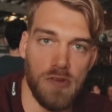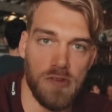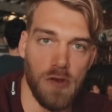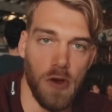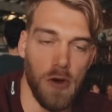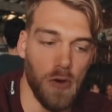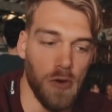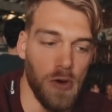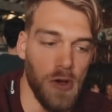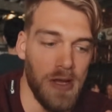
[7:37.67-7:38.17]

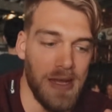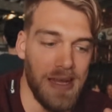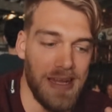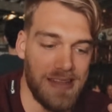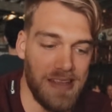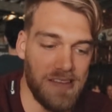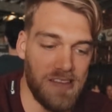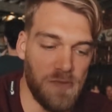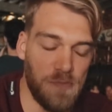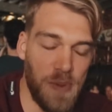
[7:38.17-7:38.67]
So
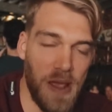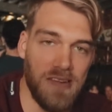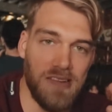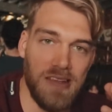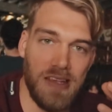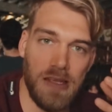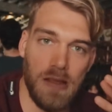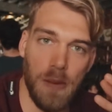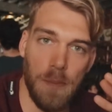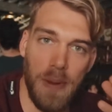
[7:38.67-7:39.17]
this is
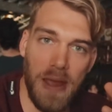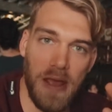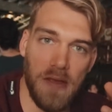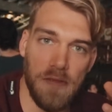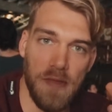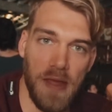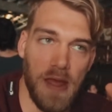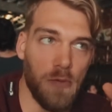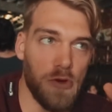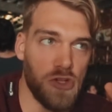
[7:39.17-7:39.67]
basically the big
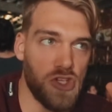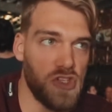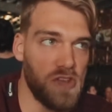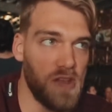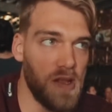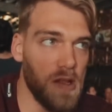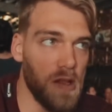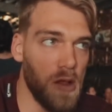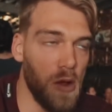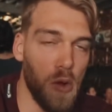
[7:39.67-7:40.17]
thing which
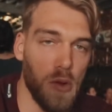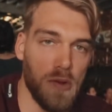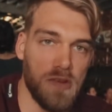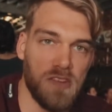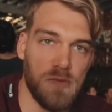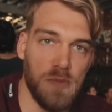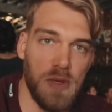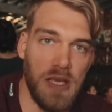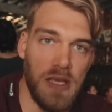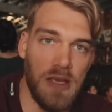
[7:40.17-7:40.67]
still
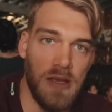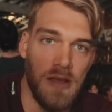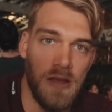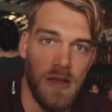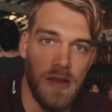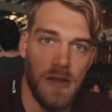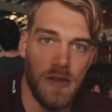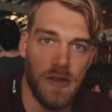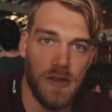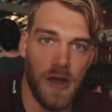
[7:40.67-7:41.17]
holds me
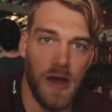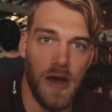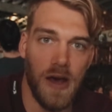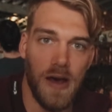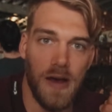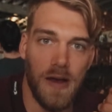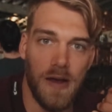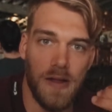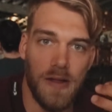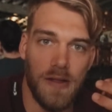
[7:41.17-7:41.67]

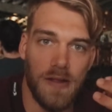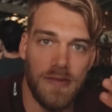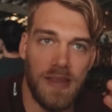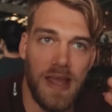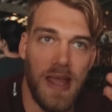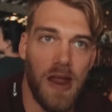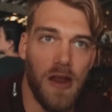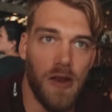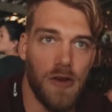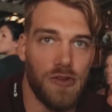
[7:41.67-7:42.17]

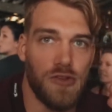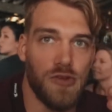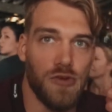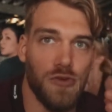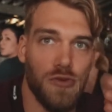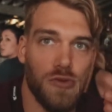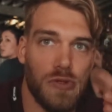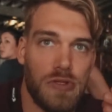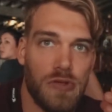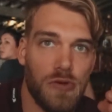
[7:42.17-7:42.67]
there
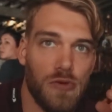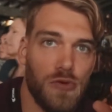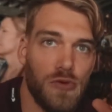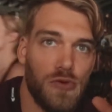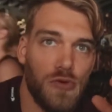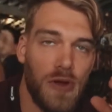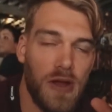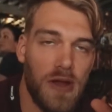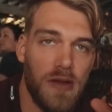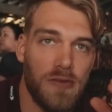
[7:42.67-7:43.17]

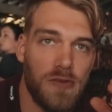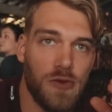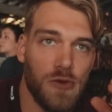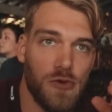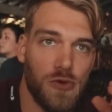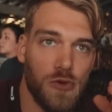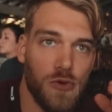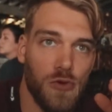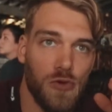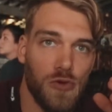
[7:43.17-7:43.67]

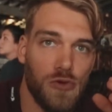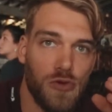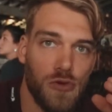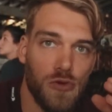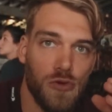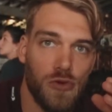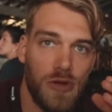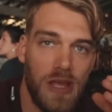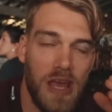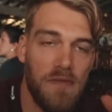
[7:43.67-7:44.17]

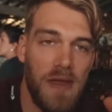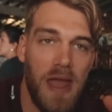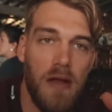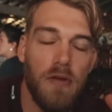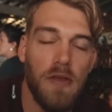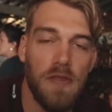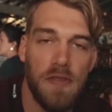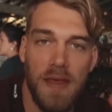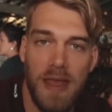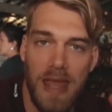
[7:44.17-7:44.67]
to give
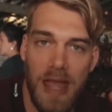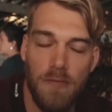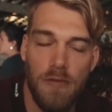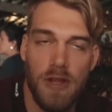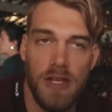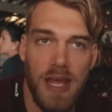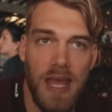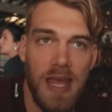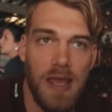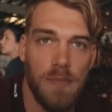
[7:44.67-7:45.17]
everything
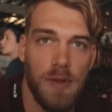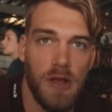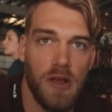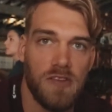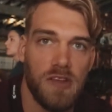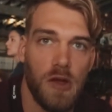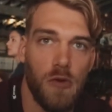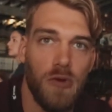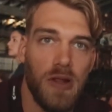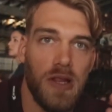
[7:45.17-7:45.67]
every day,
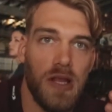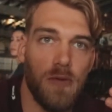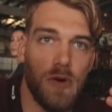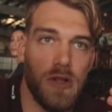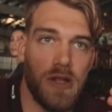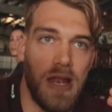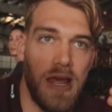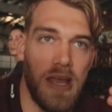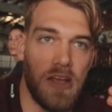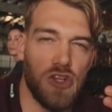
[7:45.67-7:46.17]
because I really
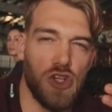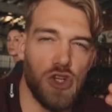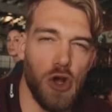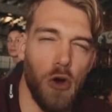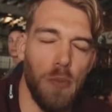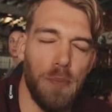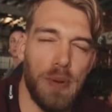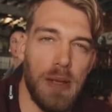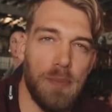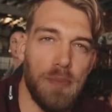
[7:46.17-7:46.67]
want to like
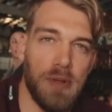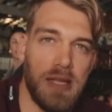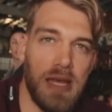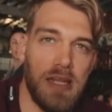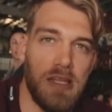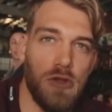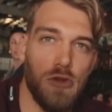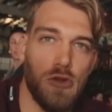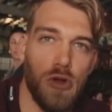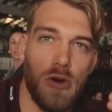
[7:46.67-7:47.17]
show people
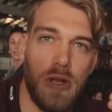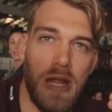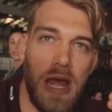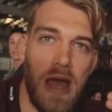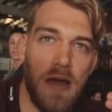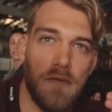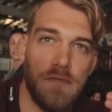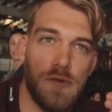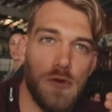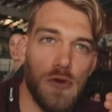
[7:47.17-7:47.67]
that you don't
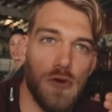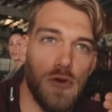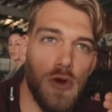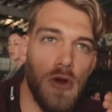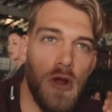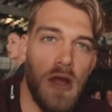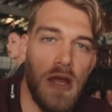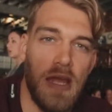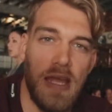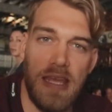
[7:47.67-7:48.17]
have to
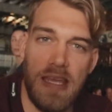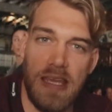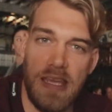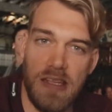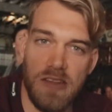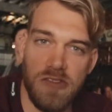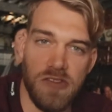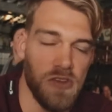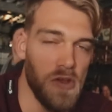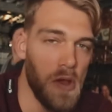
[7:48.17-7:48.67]

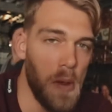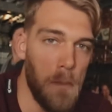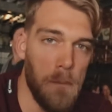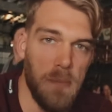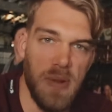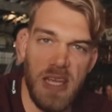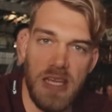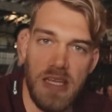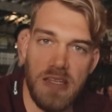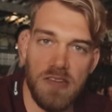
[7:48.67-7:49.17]
eat
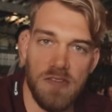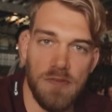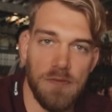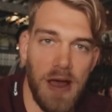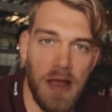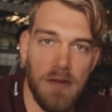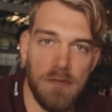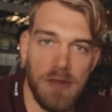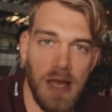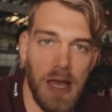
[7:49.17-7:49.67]
meat
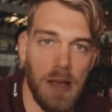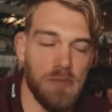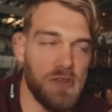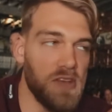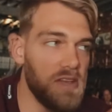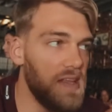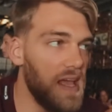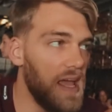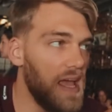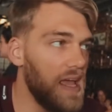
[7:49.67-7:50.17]
5 times
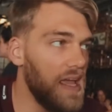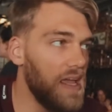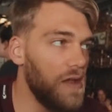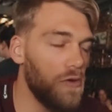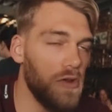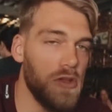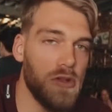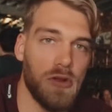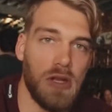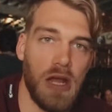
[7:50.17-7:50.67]
a day,
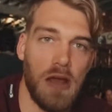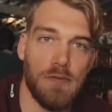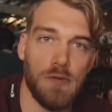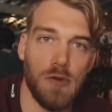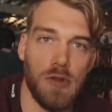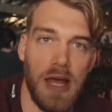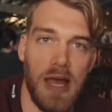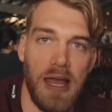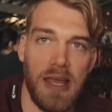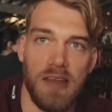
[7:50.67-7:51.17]
or you don't have
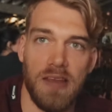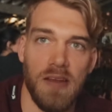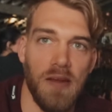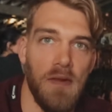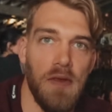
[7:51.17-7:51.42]
to like